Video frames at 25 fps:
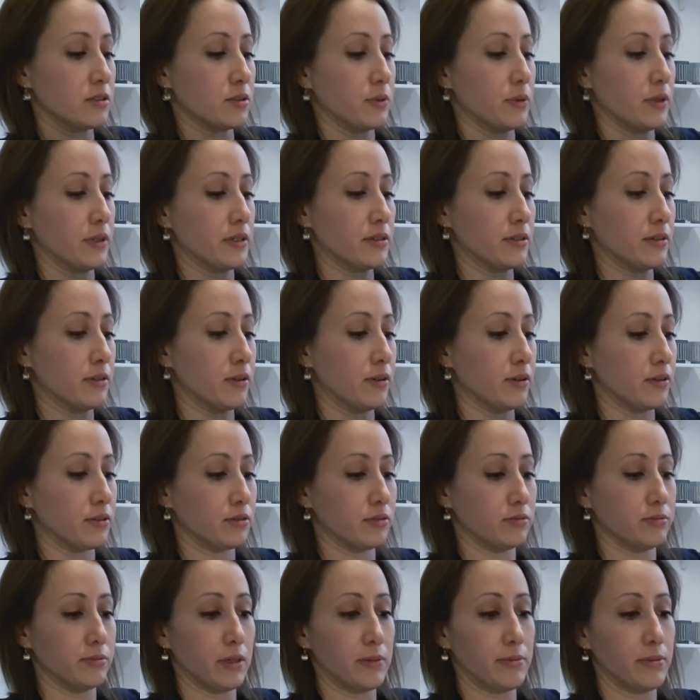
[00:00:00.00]
quite a lot
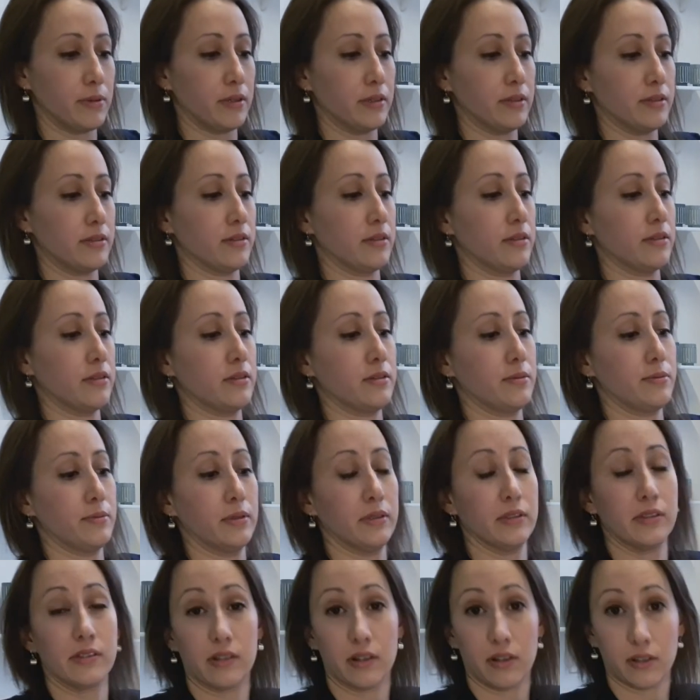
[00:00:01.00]
of my pieces
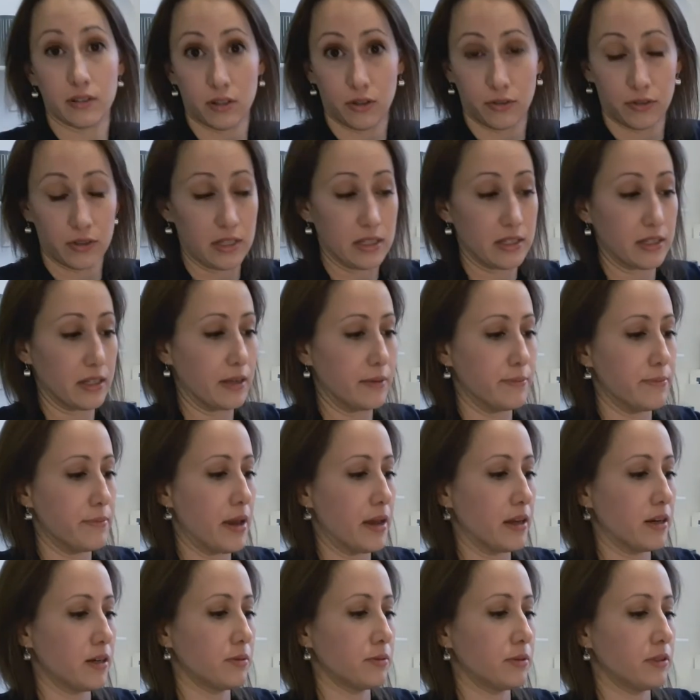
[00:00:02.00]
will start off in the same
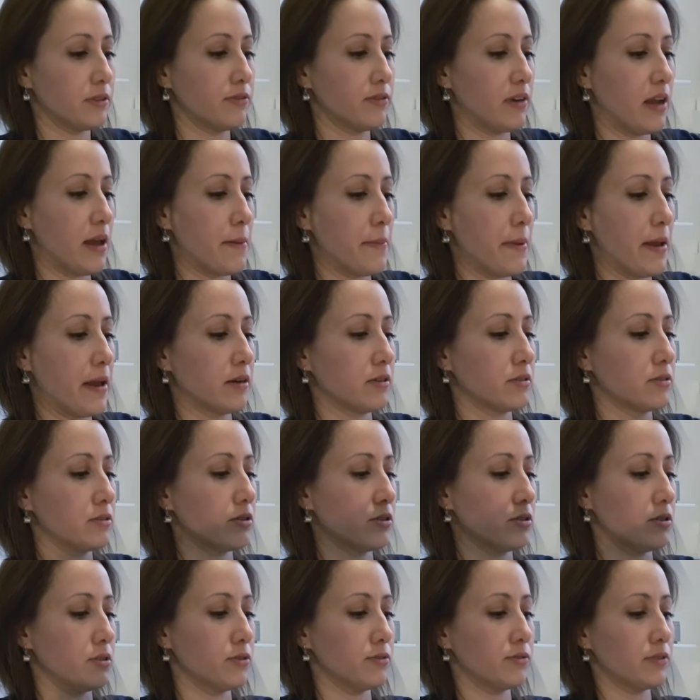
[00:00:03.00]
manner with flat panels
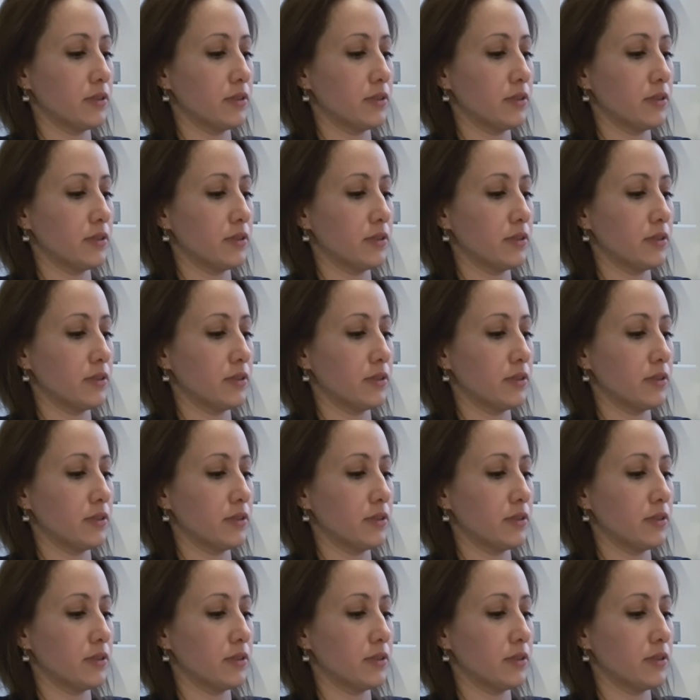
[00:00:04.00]
of